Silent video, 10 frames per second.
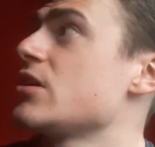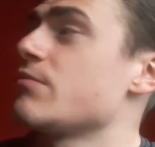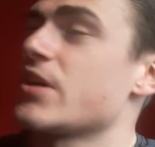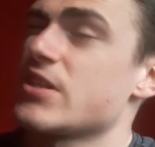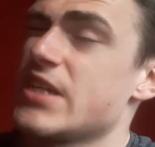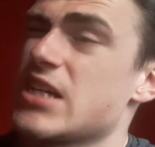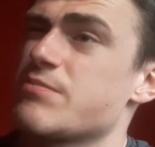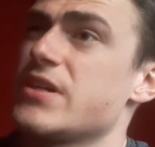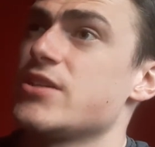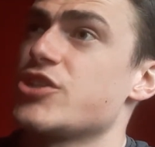because he has
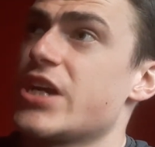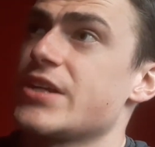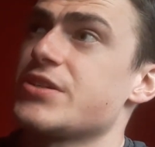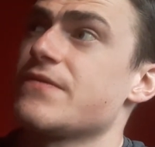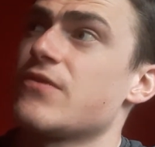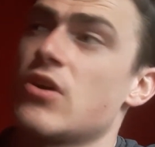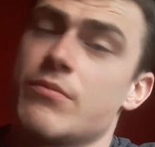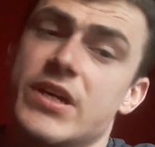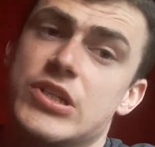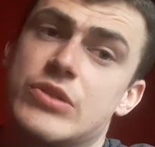been changing
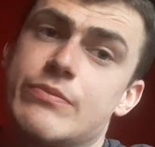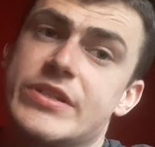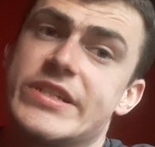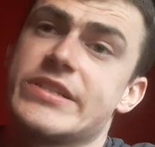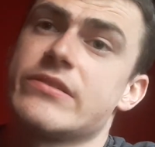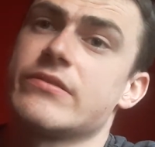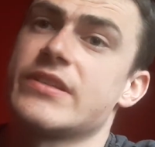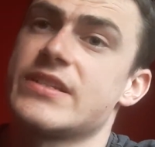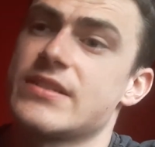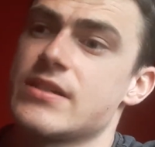formation
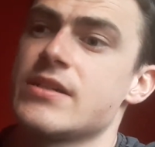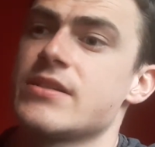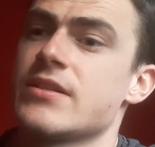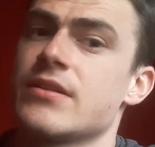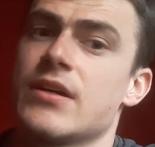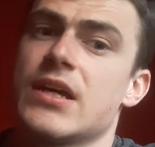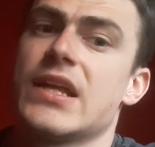persistently this season.